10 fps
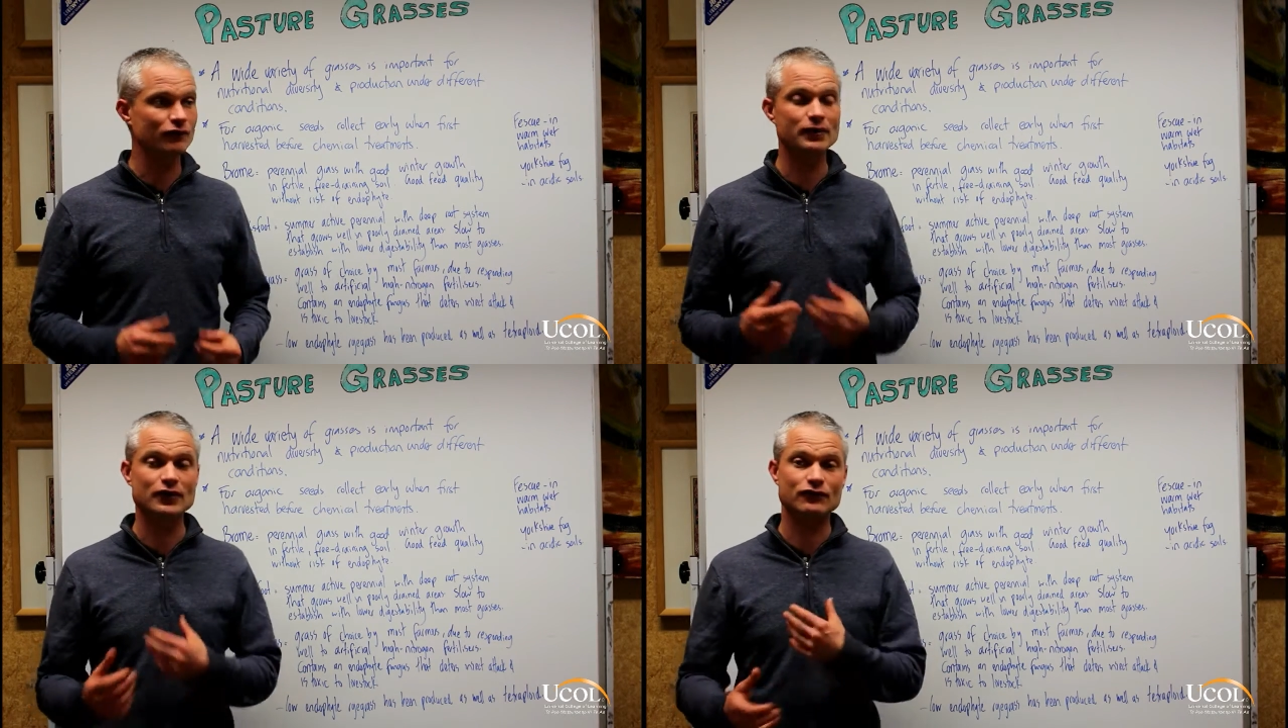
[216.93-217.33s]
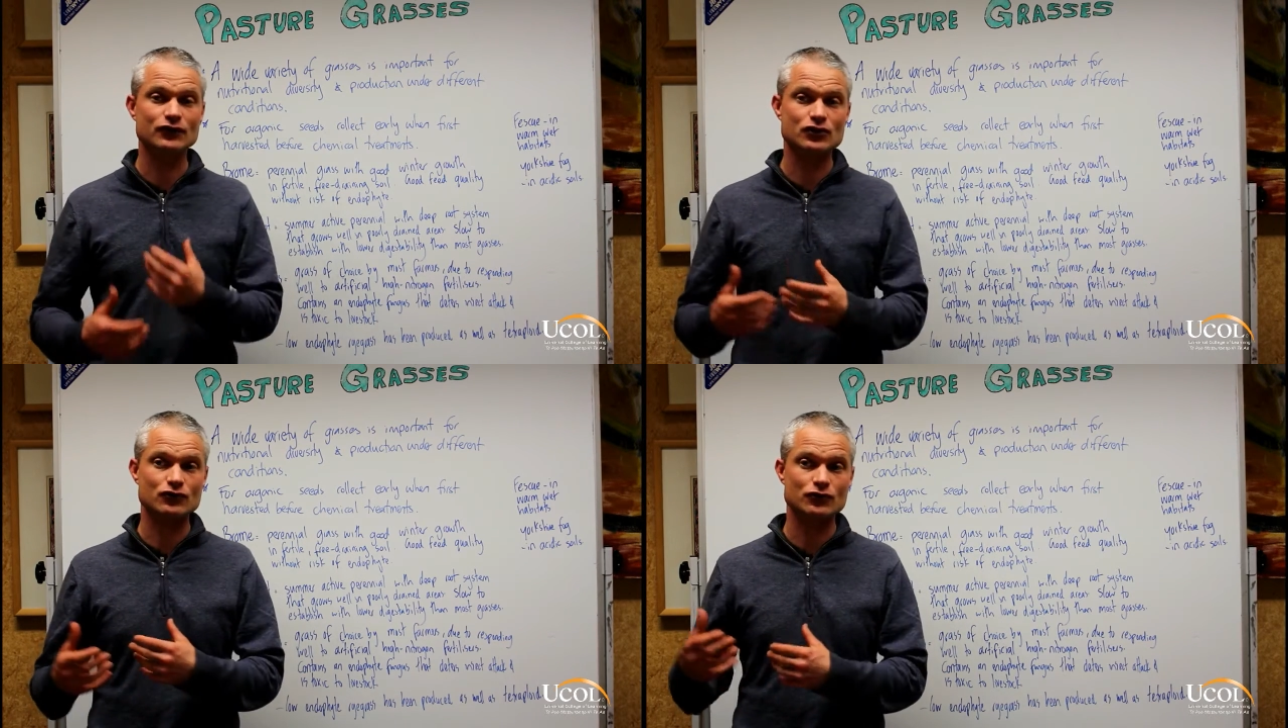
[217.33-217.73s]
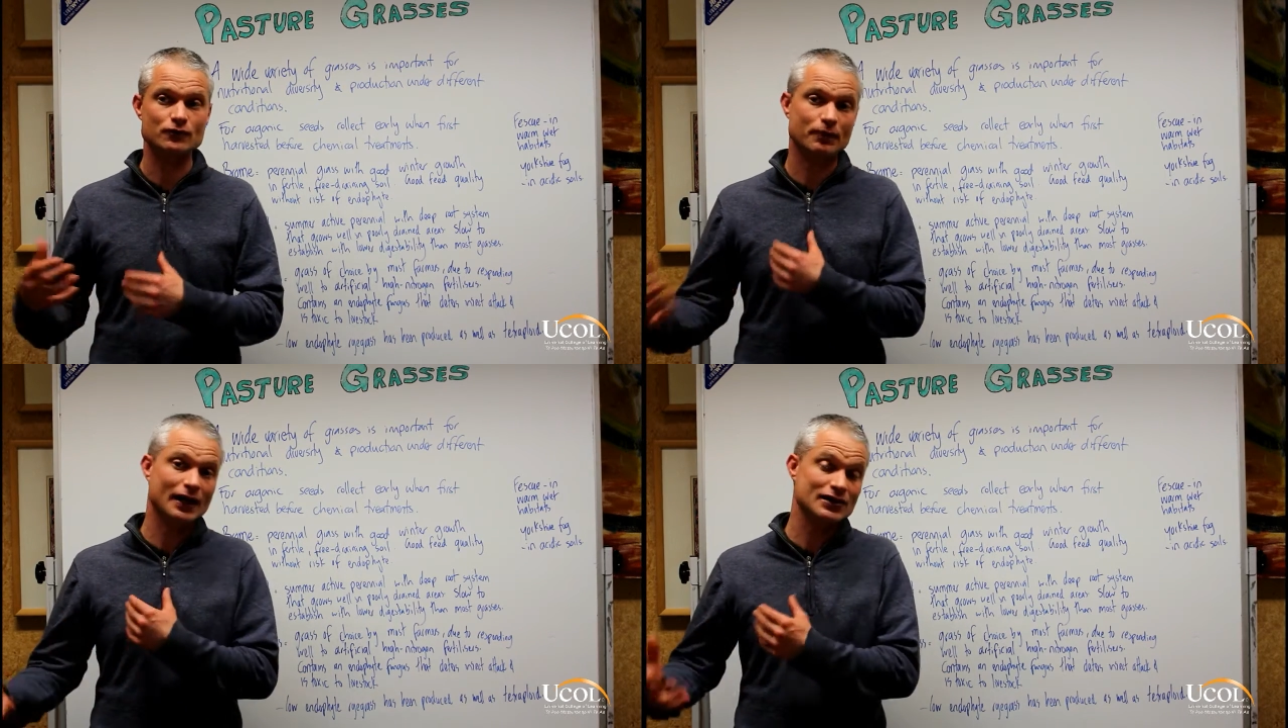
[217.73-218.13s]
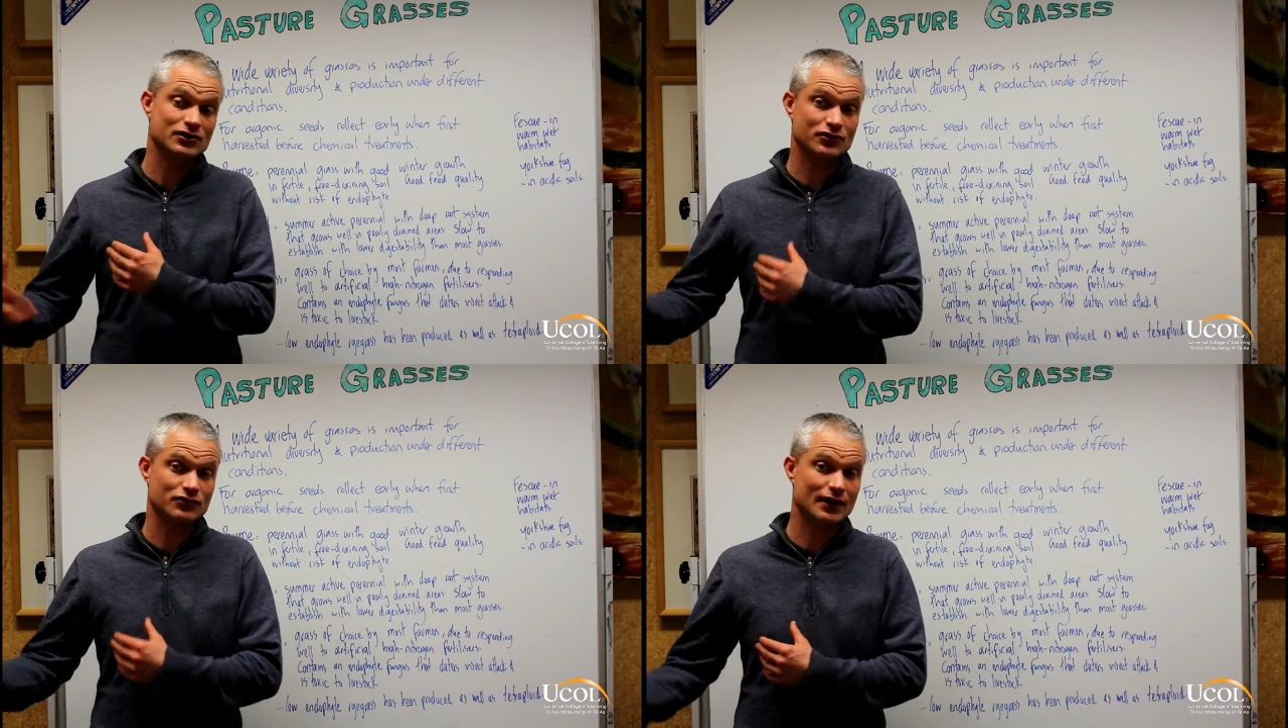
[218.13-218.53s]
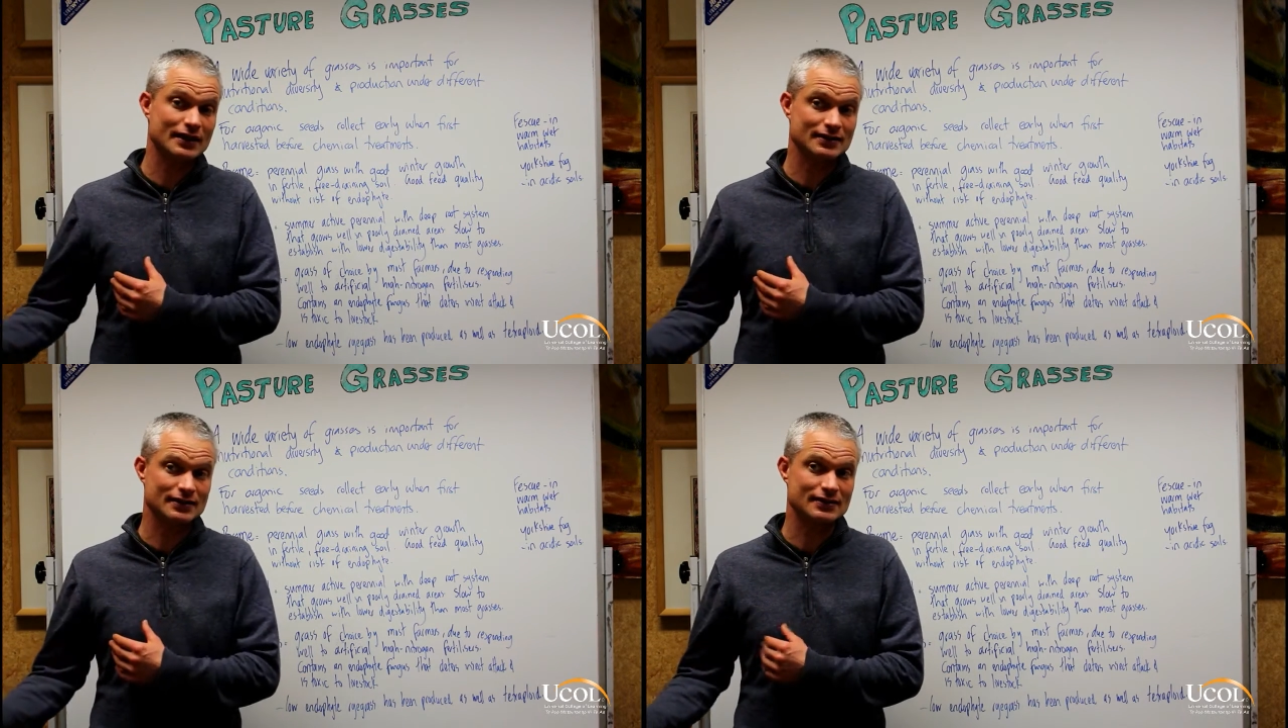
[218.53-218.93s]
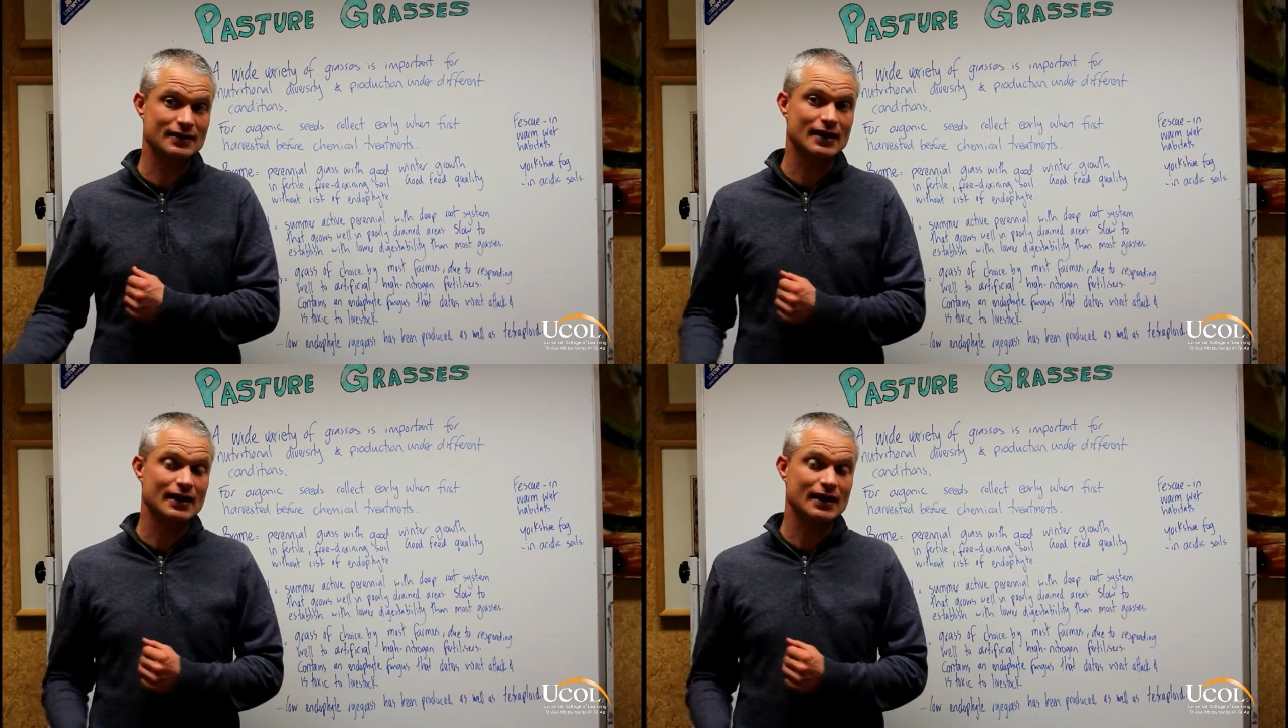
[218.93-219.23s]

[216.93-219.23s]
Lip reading: beneficial pasture grasses,